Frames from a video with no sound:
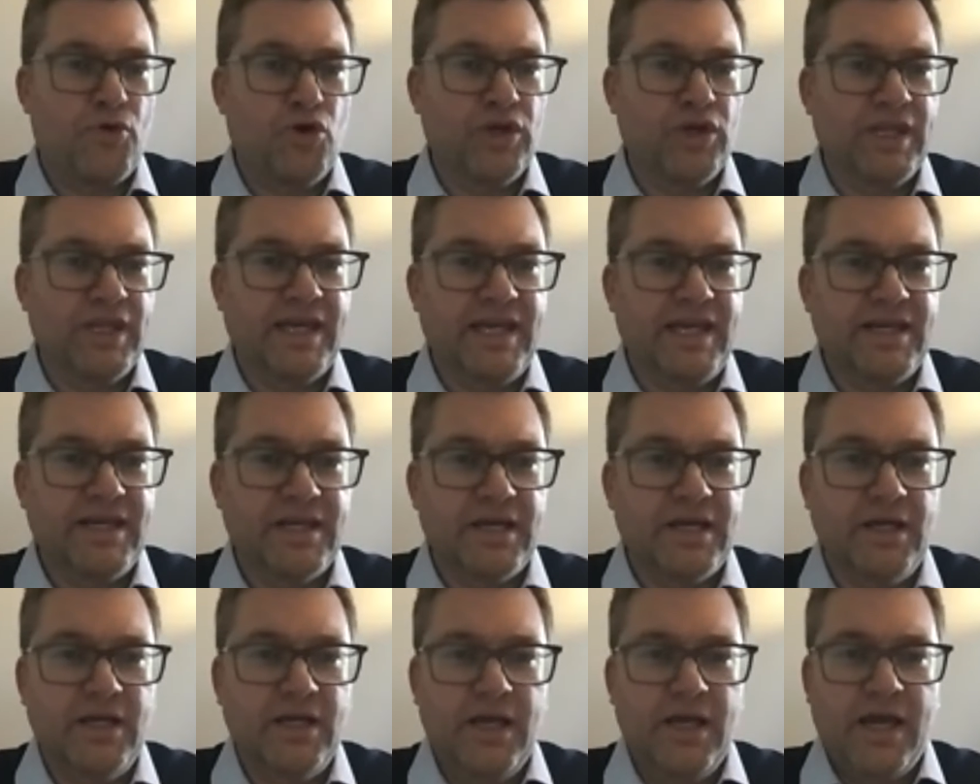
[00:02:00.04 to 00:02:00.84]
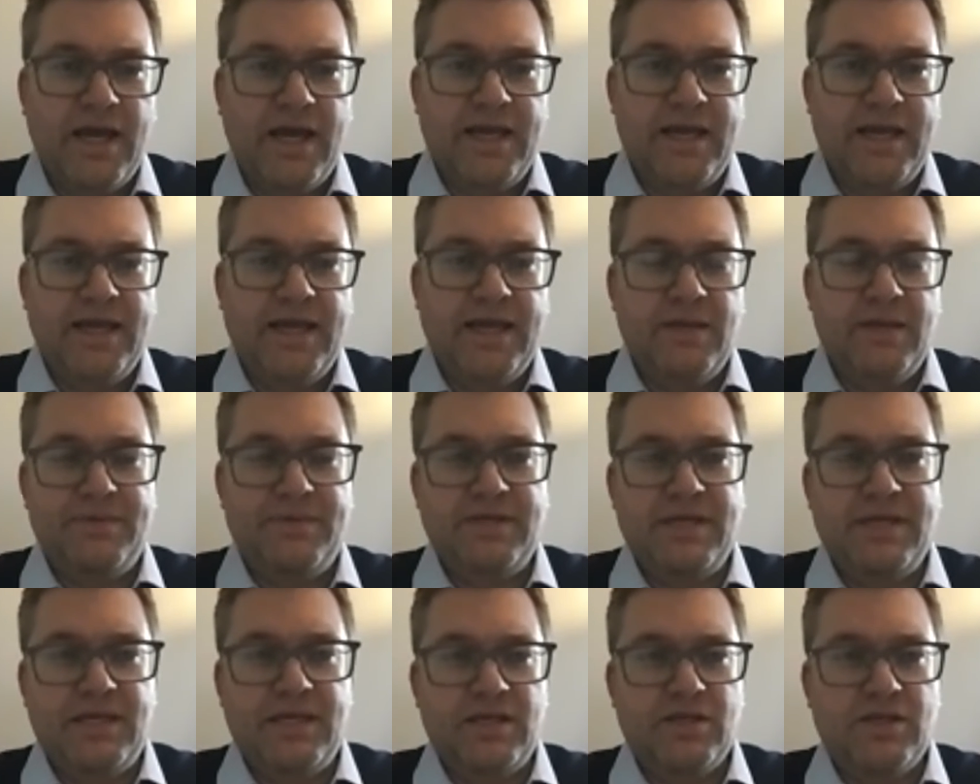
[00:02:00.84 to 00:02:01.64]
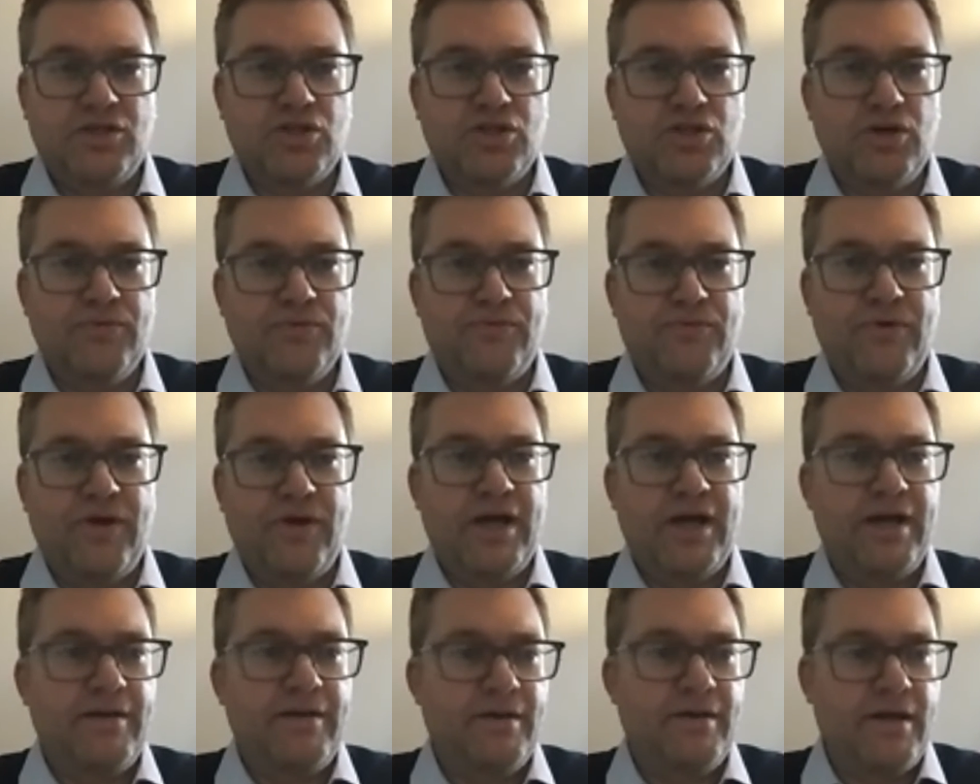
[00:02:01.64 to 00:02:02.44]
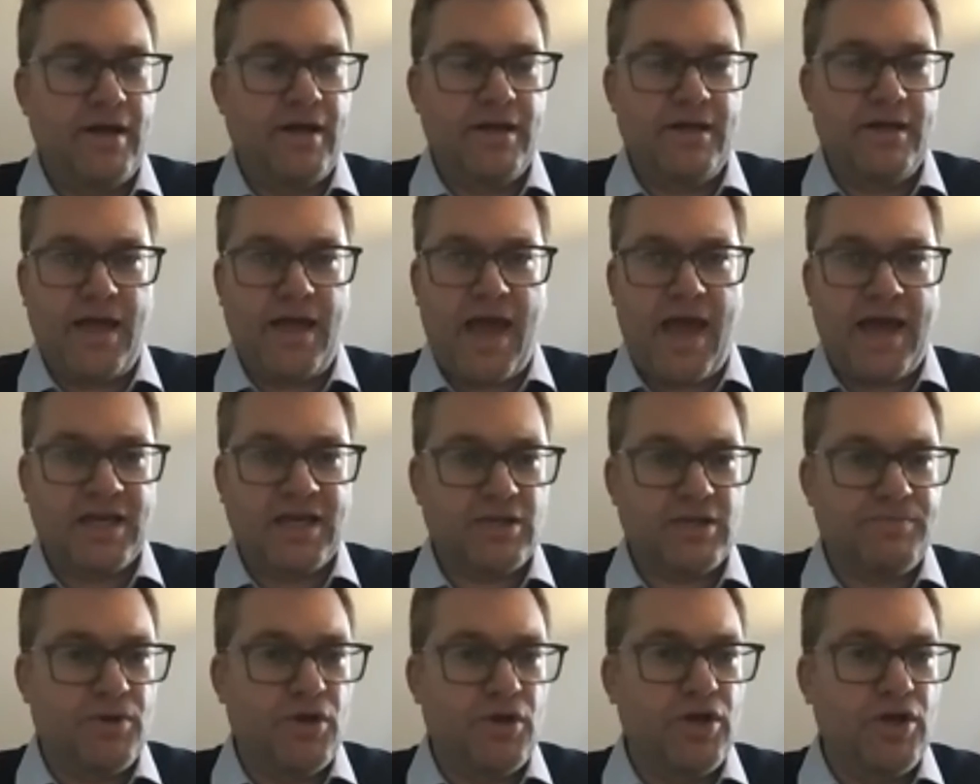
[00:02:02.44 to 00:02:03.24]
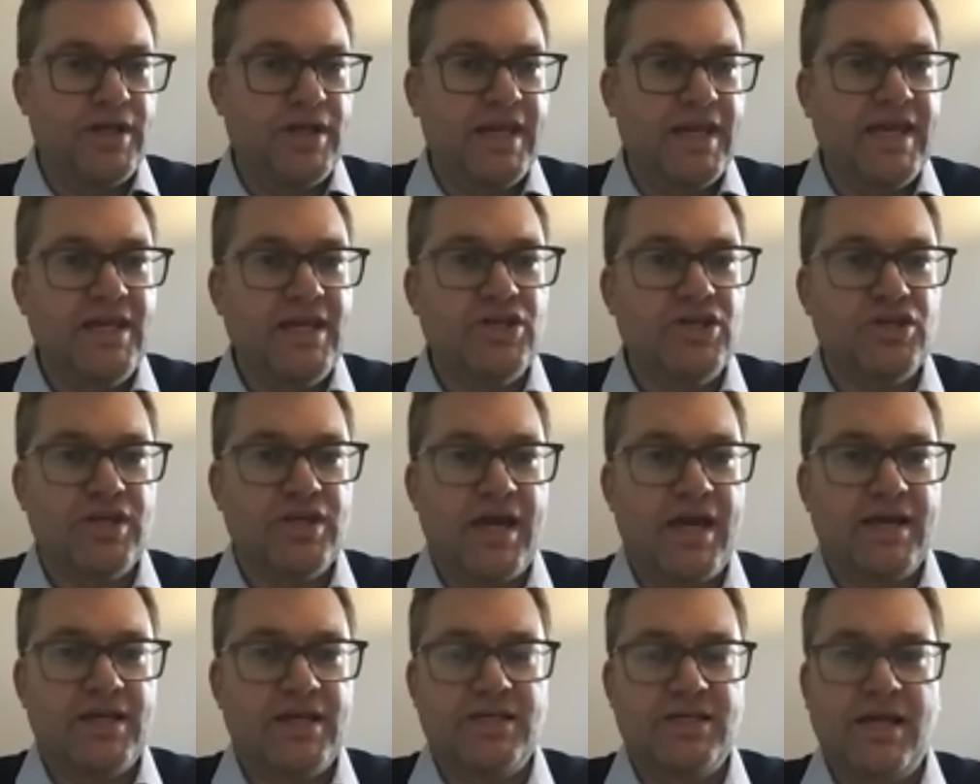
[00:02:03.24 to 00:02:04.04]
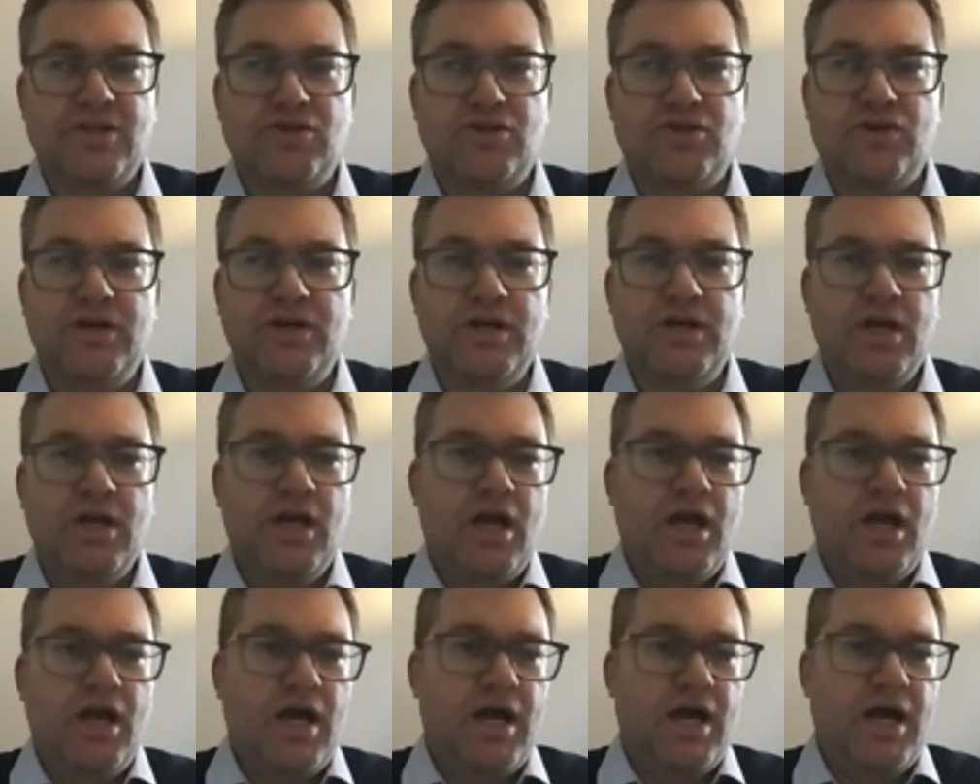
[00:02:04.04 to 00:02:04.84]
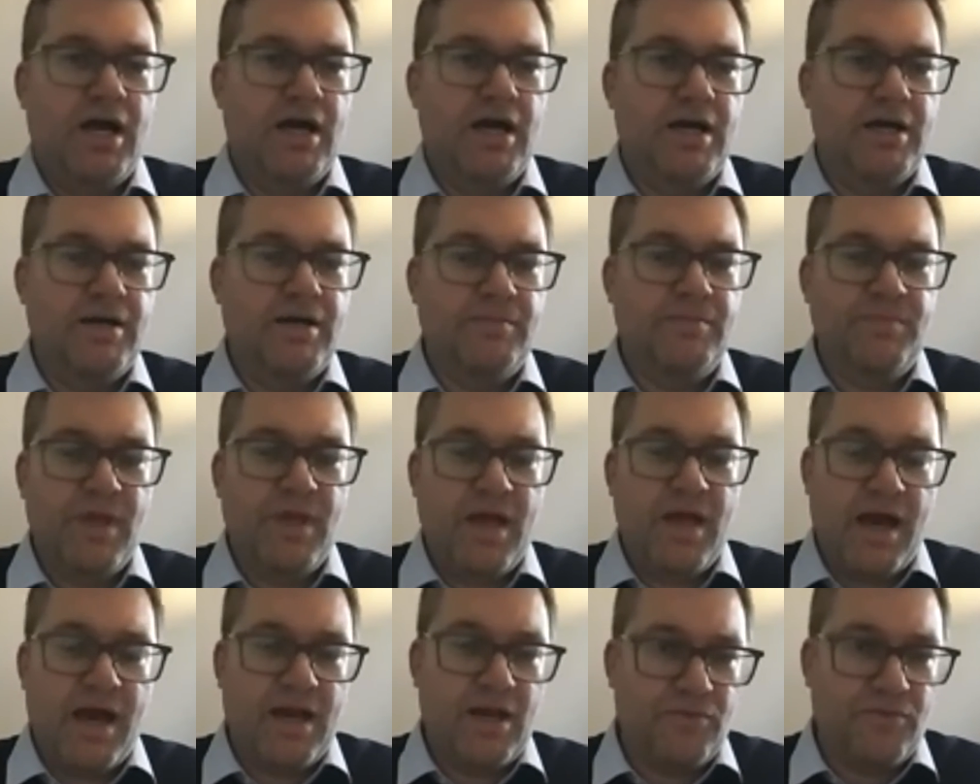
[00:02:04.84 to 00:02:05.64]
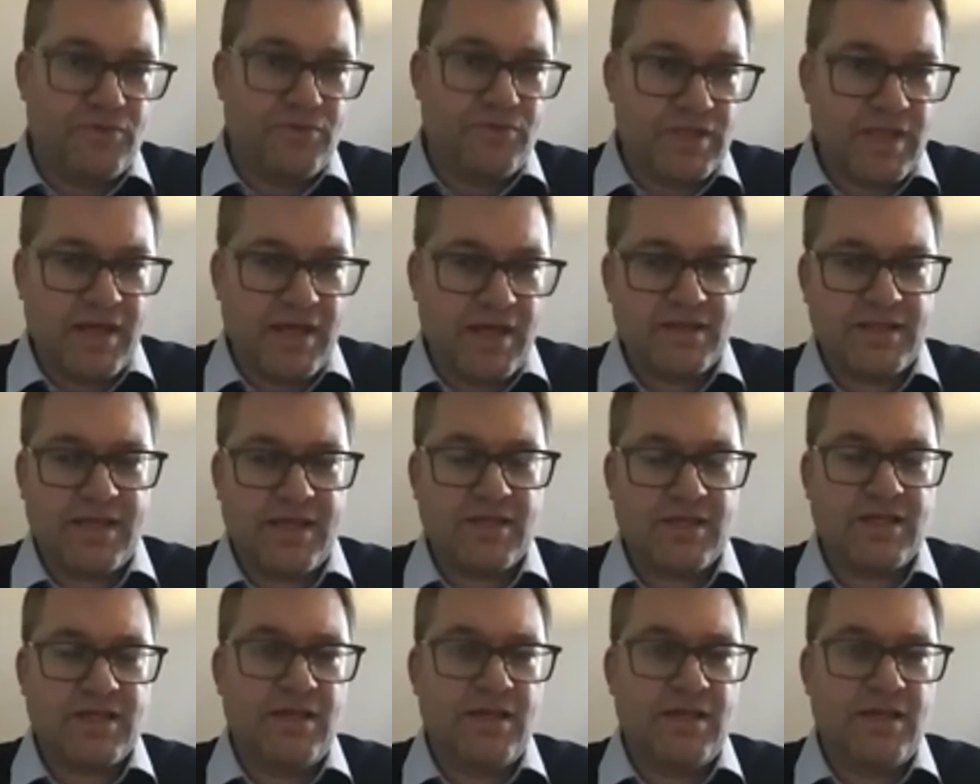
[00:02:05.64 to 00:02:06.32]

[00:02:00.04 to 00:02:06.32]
leader in a particular sort of expert niche, etc. And obviously that's kind